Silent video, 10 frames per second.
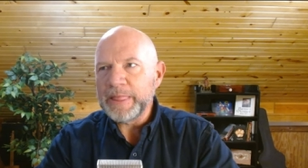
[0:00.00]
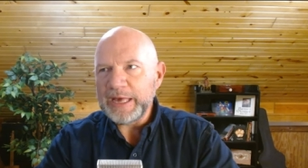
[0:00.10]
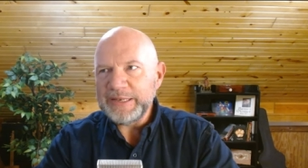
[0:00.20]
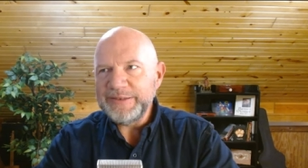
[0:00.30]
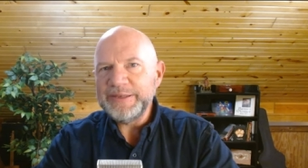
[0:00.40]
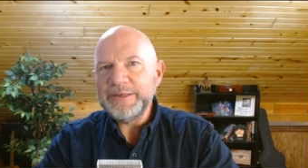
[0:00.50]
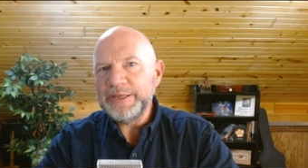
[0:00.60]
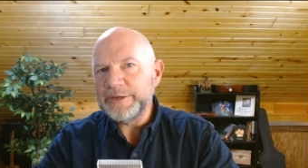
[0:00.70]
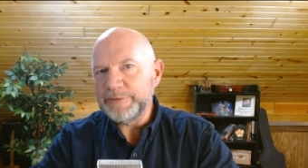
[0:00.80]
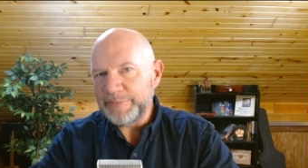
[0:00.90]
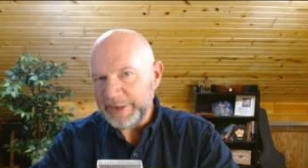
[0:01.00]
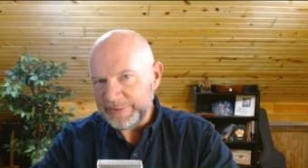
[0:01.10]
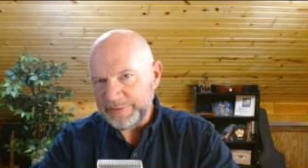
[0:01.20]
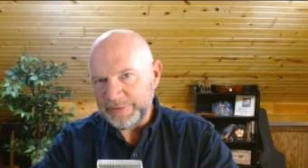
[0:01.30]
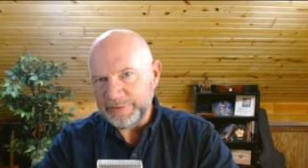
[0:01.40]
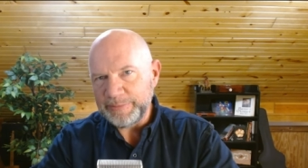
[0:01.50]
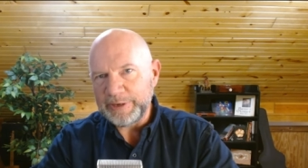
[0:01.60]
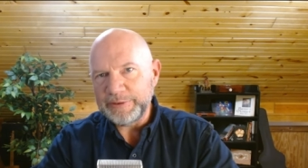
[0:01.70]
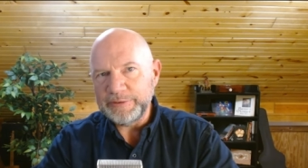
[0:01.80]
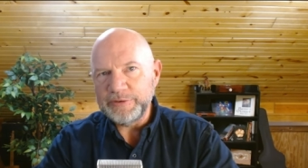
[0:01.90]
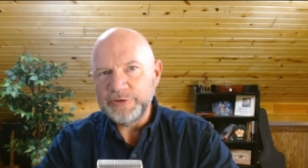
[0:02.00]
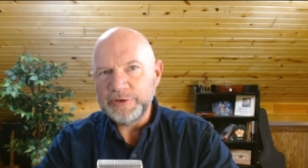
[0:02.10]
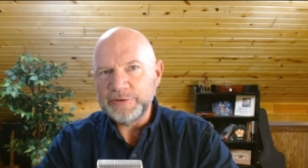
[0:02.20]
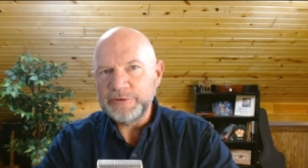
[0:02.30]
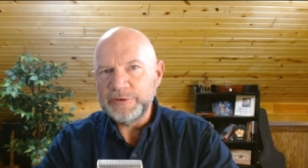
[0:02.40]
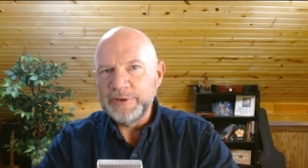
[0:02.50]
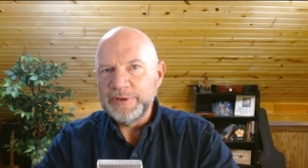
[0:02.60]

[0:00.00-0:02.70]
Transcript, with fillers: I did hear messages about it in church.